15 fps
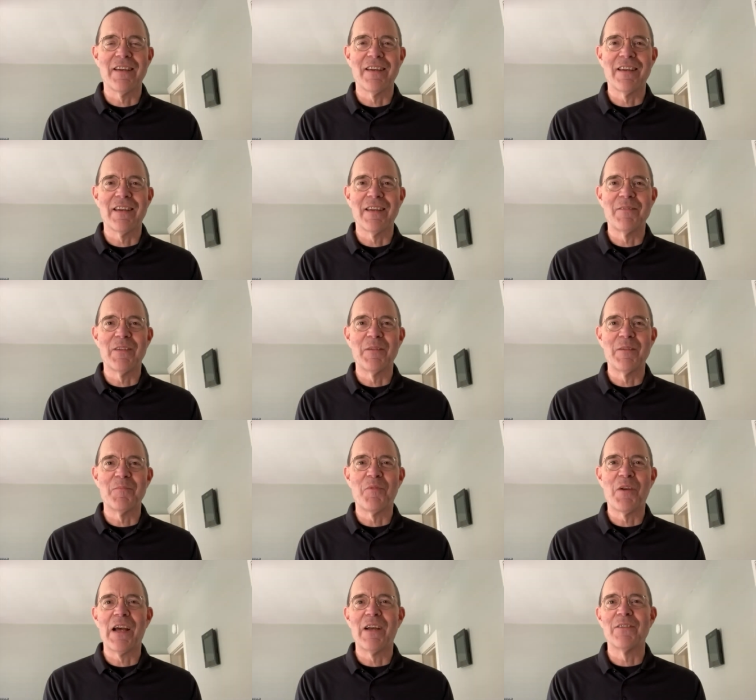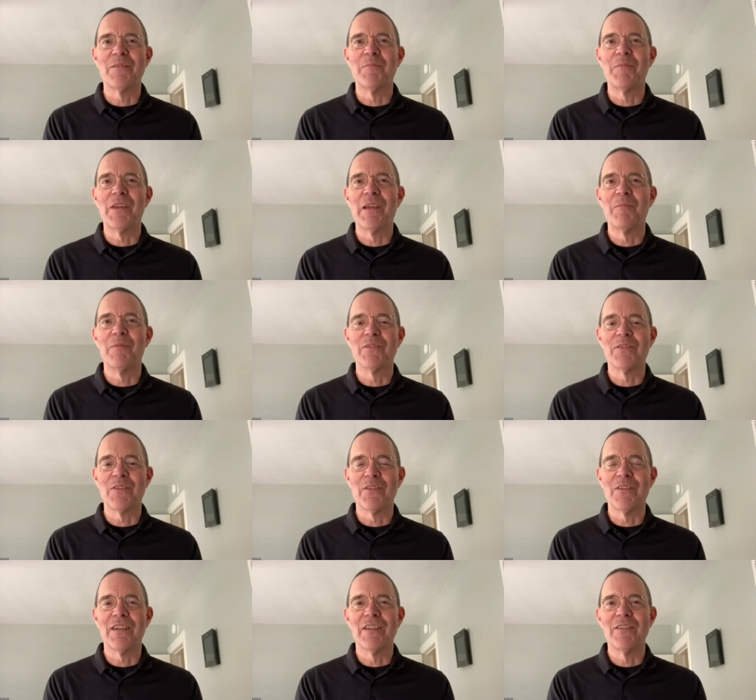uh, and, and, proud to be able
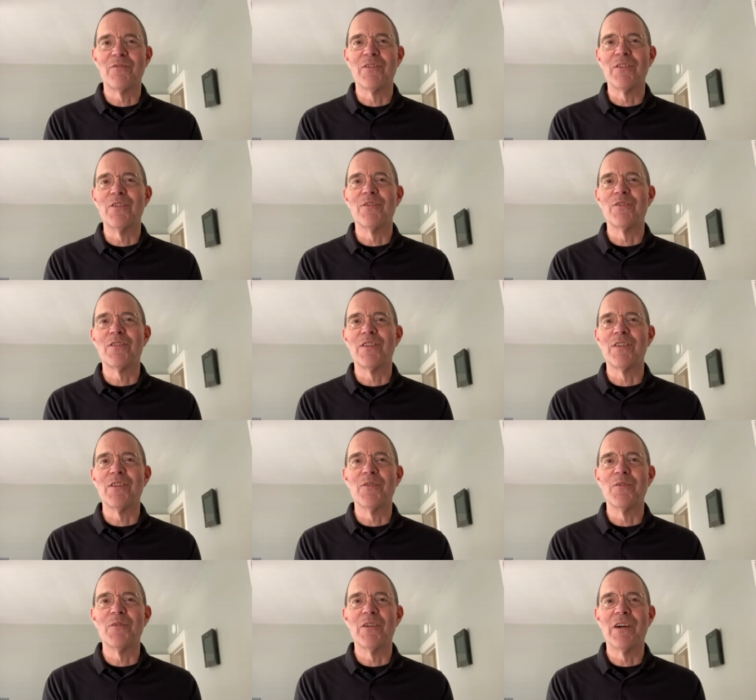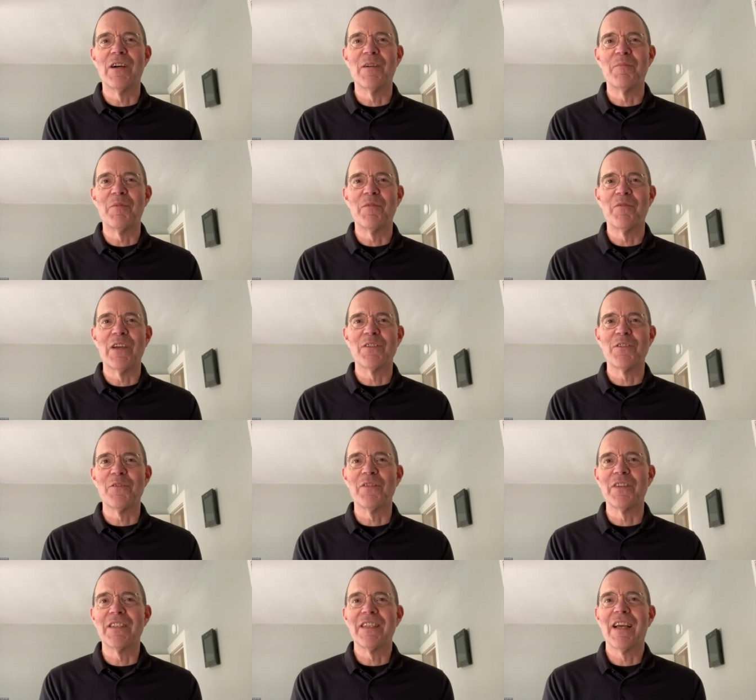to introduce to you uh, Professor
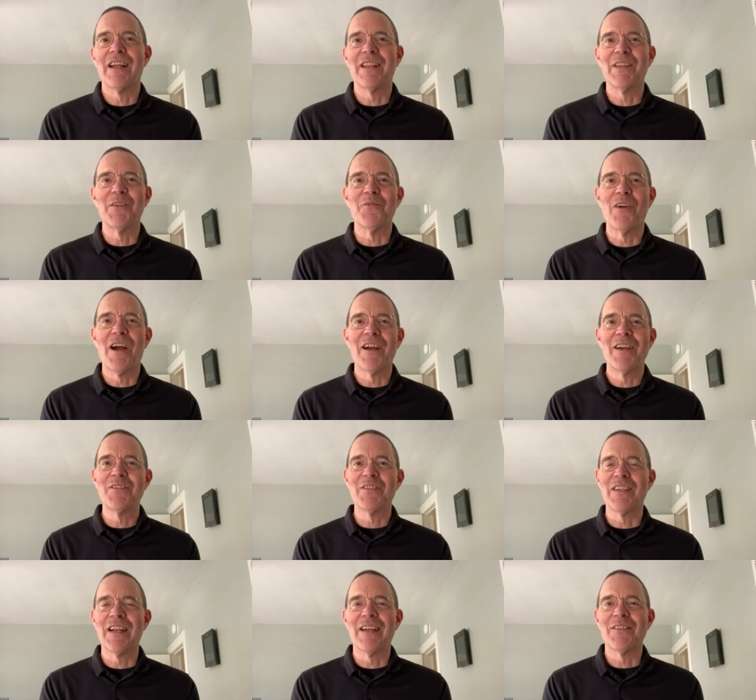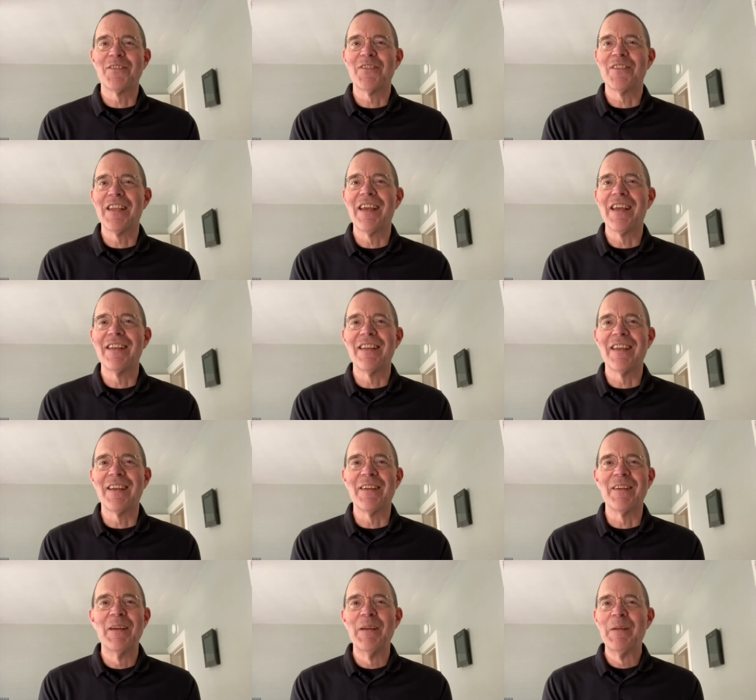Vitaliy Rayz, an
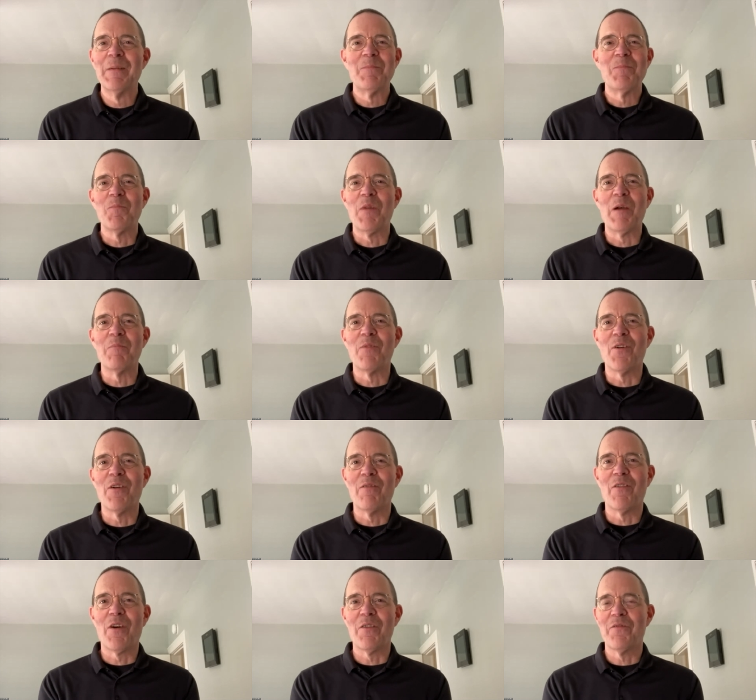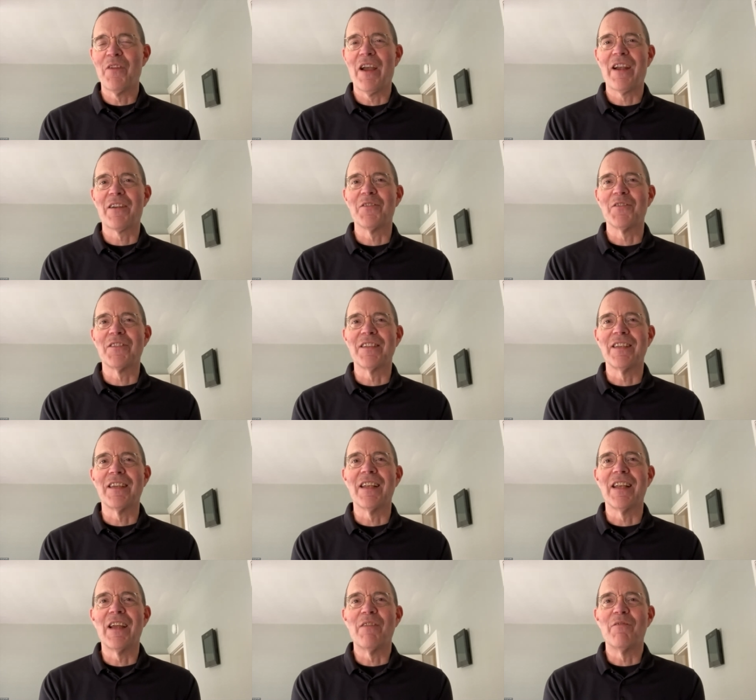outstanding member of our
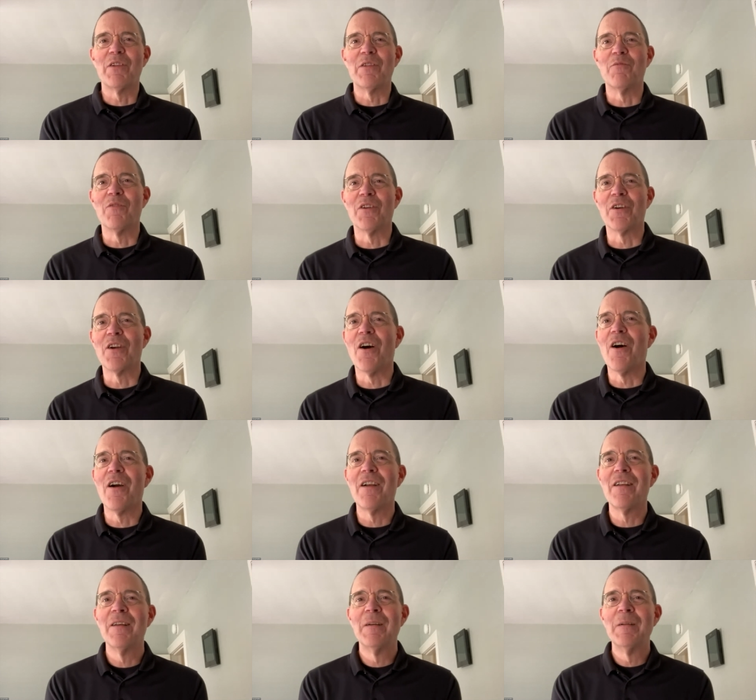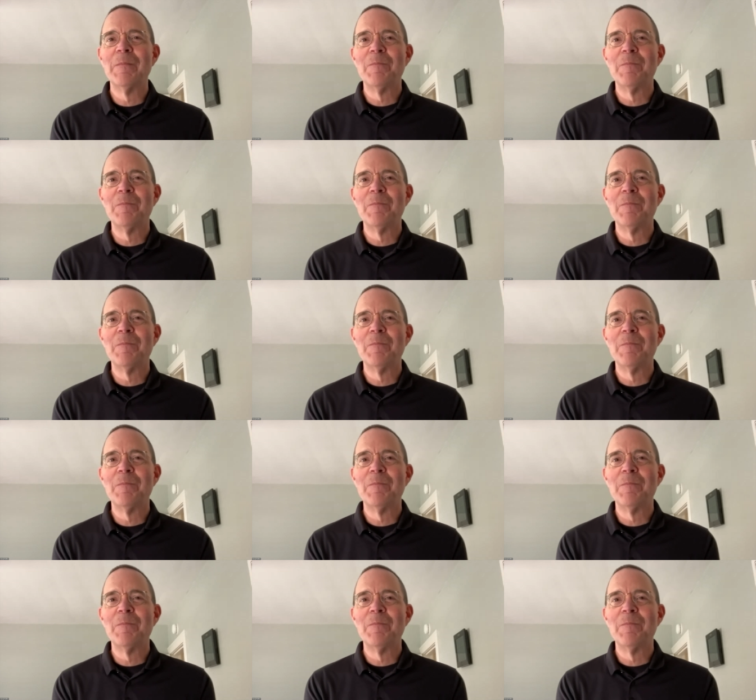faculty in every regard.